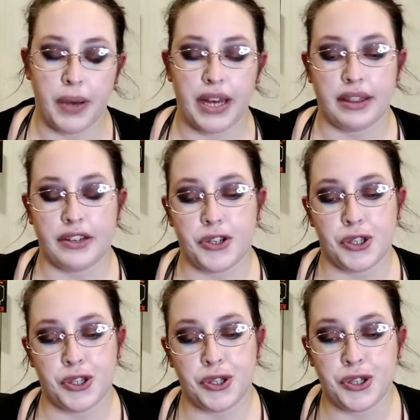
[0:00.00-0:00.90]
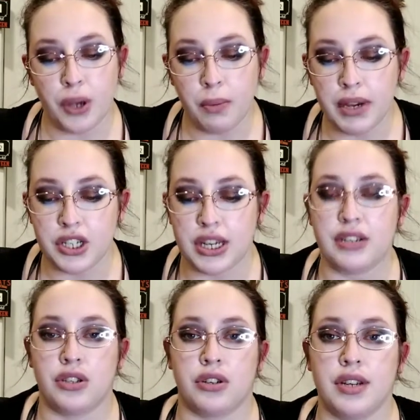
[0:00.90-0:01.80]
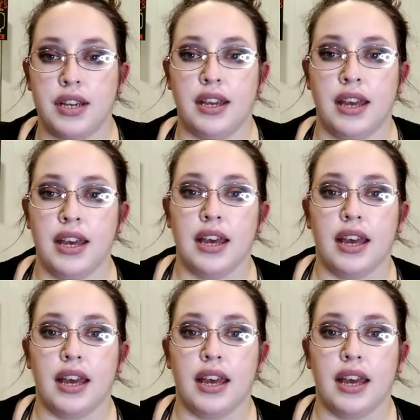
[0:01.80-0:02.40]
but there's so much history